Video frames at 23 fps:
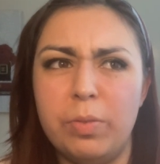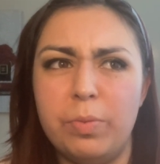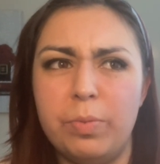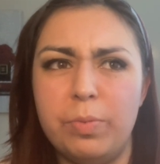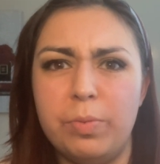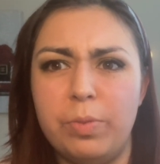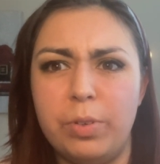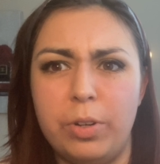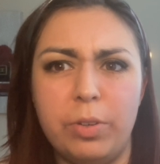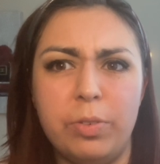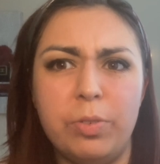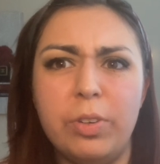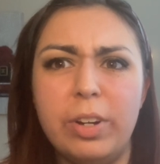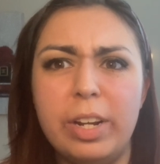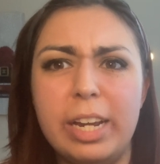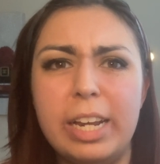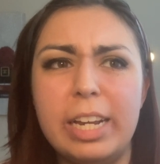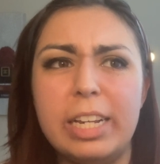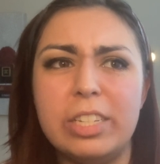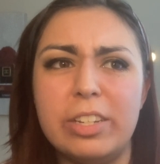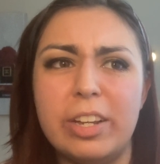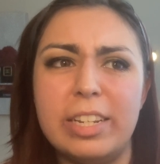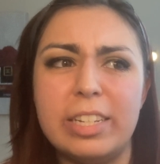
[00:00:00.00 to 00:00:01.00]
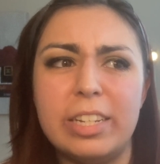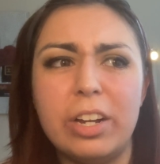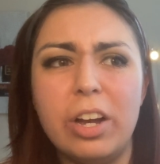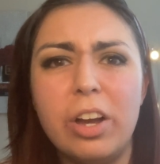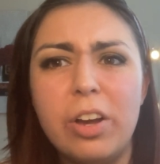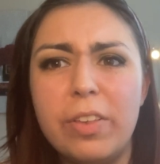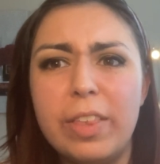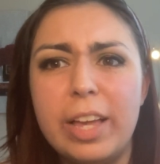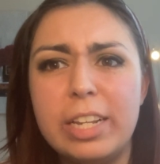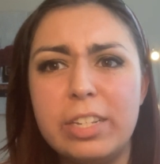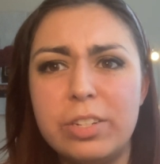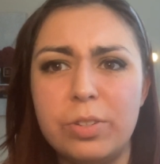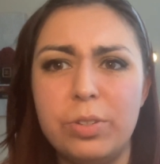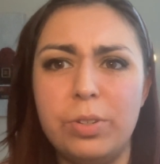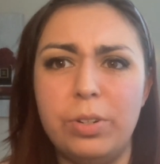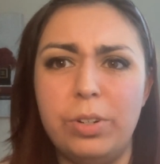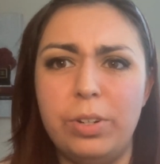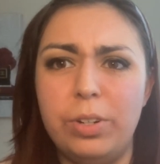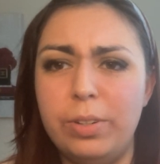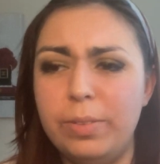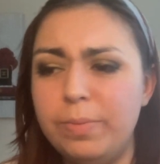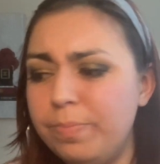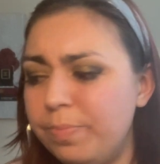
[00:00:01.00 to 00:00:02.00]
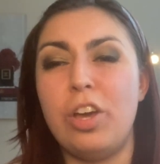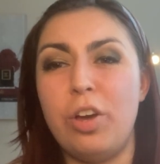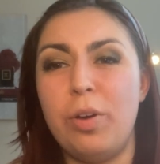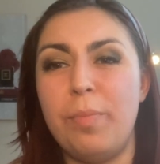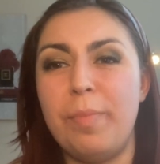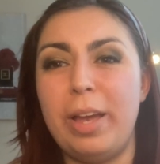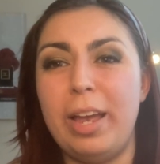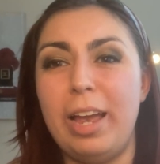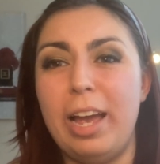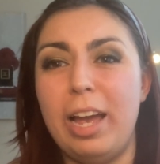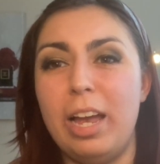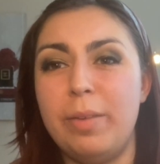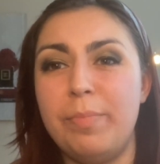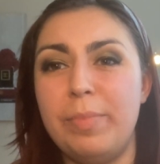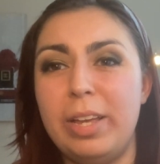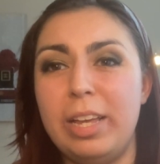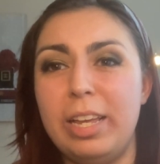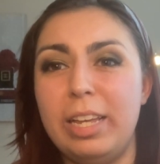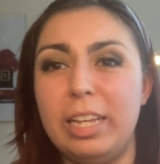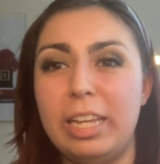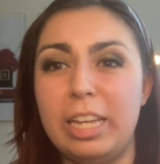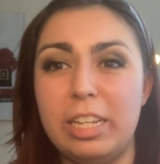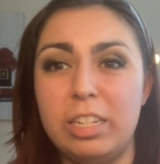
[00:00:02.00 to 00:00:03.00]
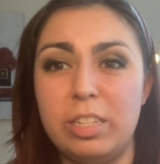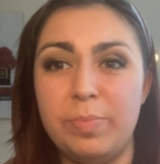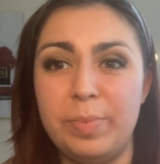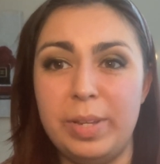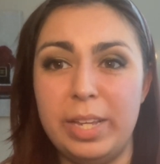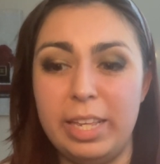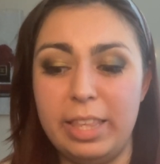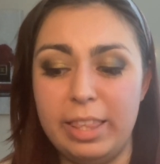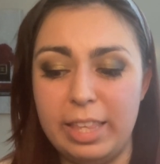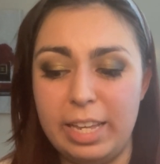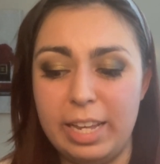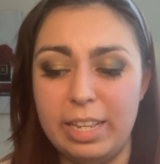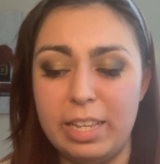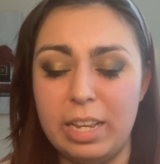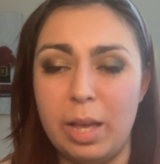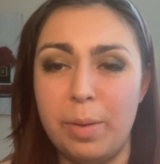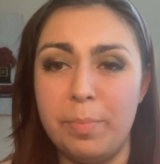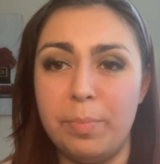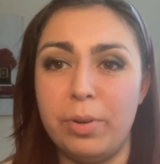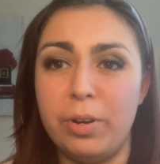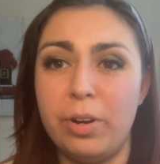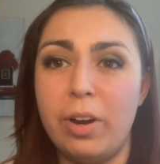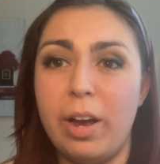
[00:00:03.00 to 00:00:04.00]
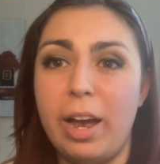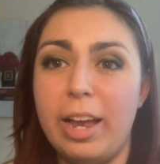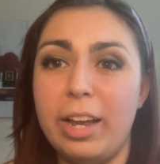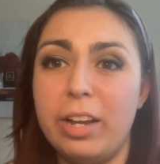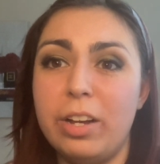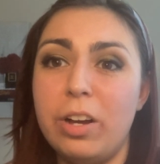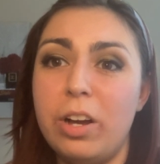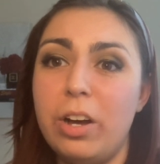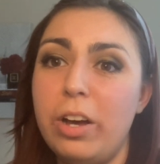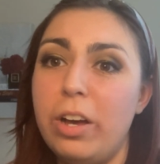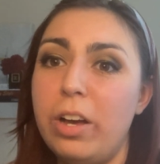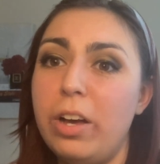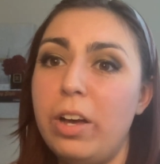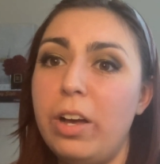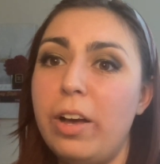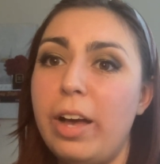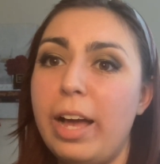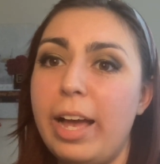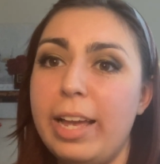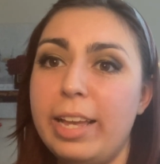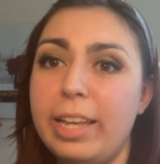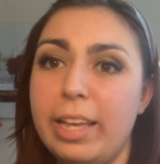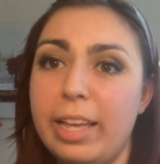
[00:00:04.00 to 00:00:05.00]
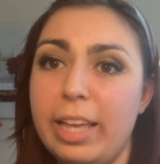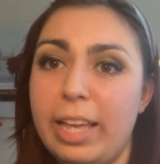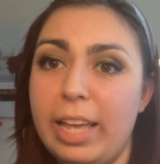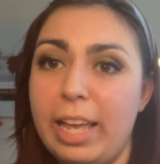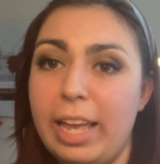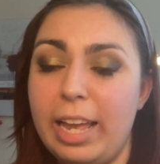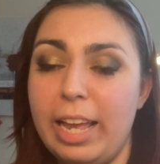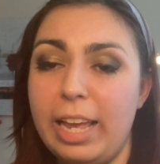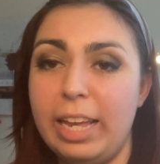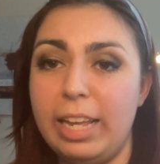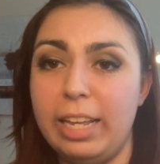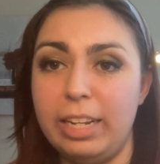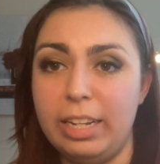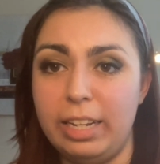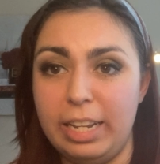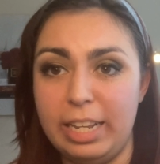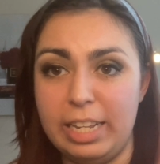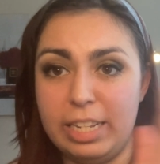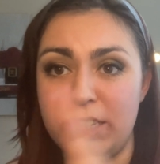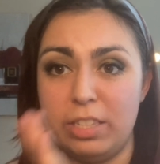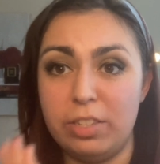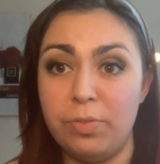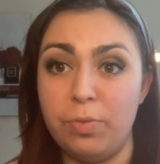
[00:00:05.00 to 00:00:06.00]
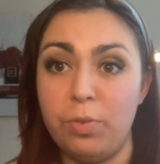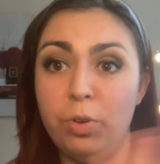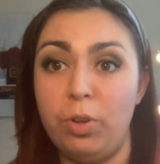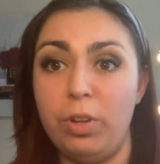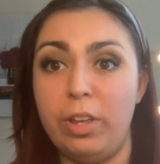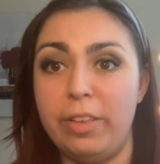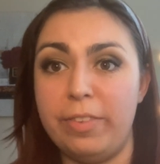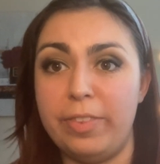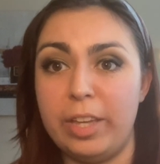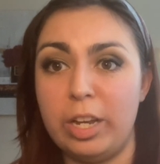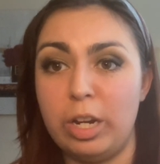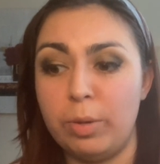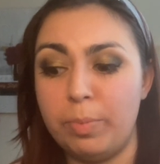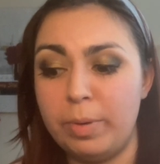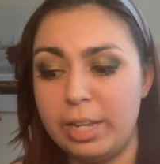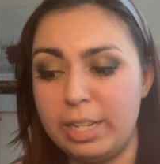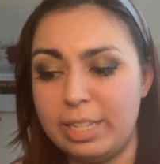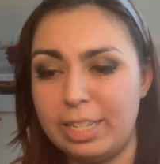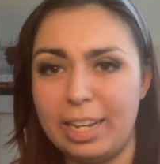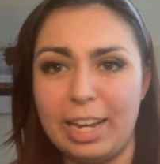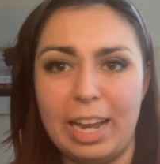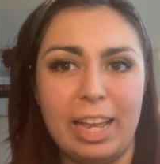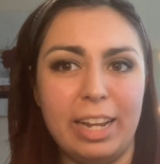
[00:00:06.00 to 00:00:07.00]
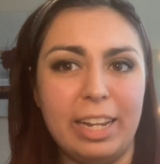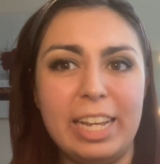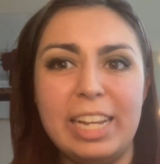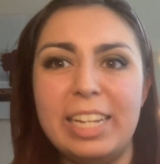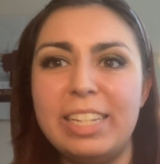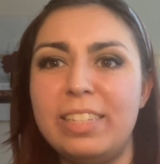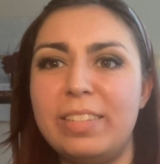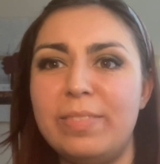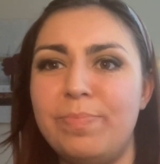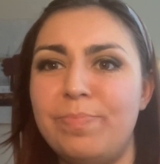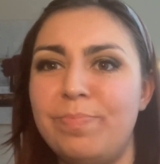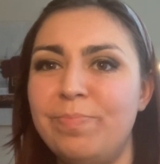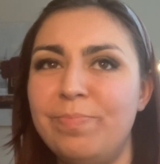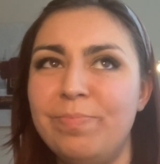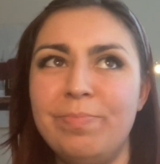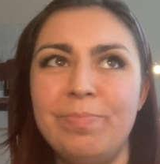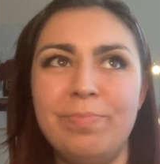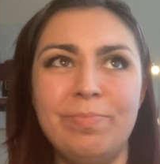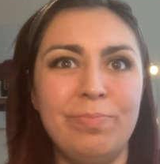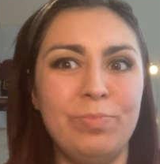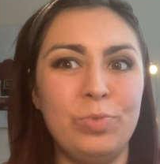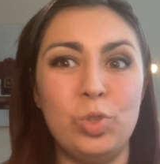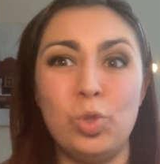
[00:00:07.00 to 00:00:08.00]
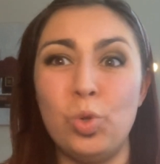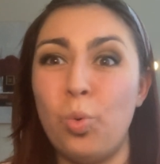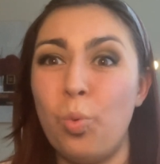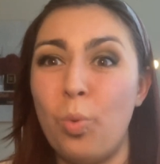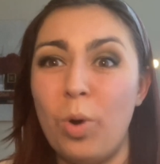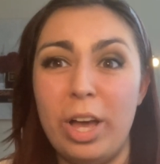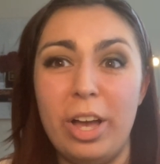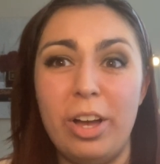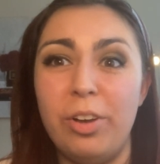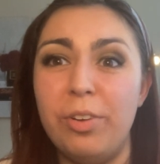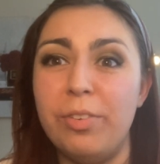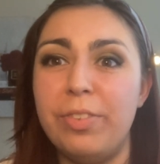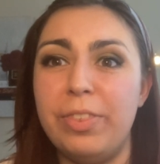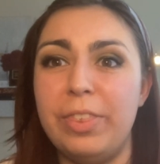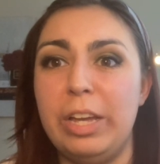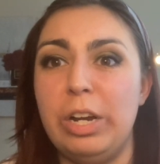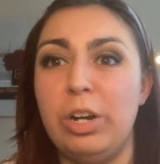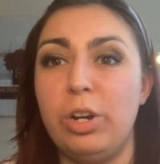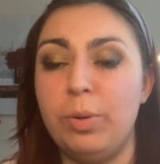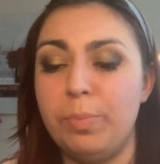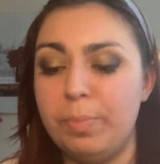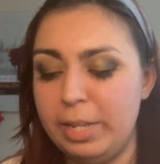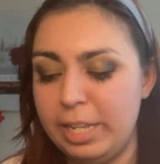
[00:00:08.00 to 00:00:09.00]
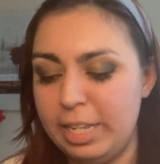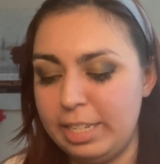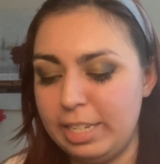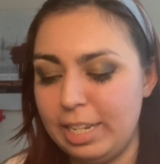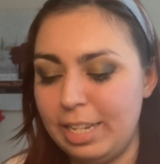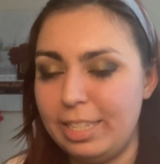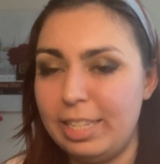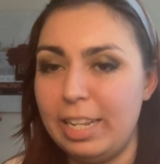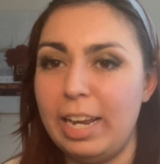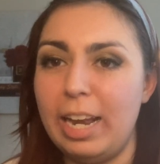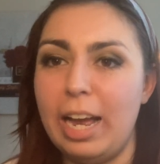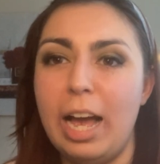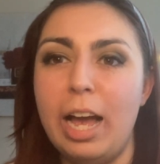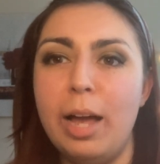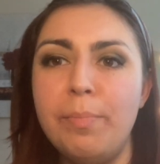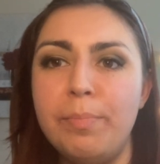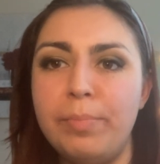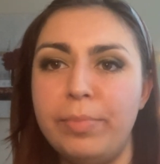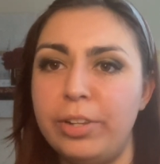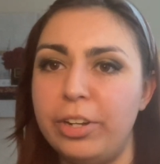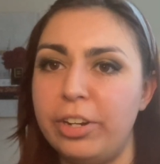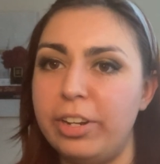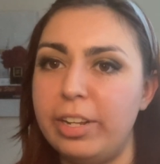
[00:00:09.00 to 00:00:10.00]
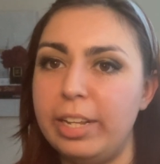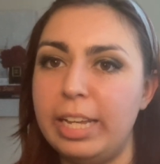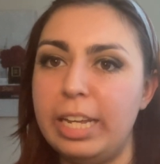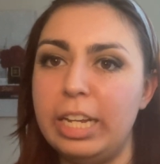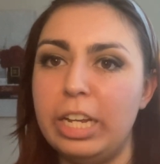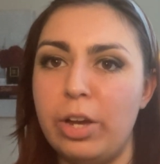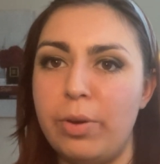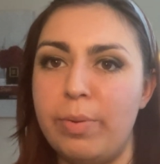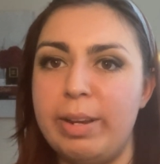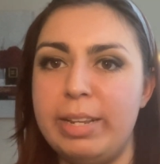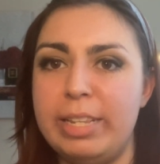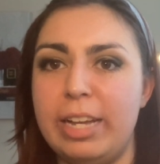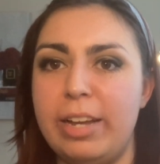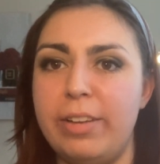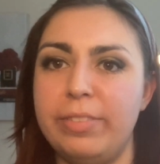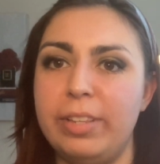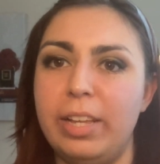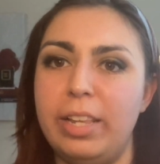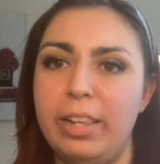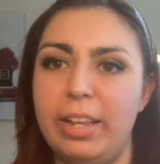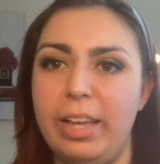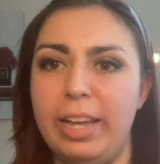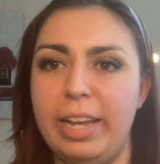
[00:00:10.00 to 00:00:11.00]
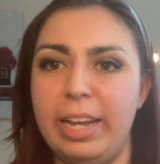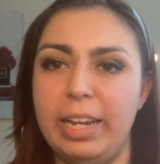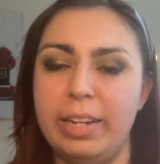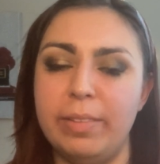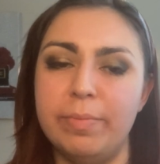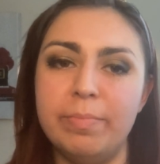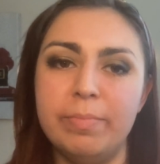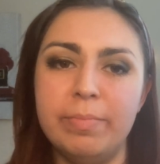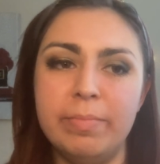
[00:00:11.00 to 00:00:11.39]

for free. So I was like, oh, that's cool. So my admin gives me the number, I call, I get a list full of therapists, like at least 12 therapists, let's say. I'm literally going down the line.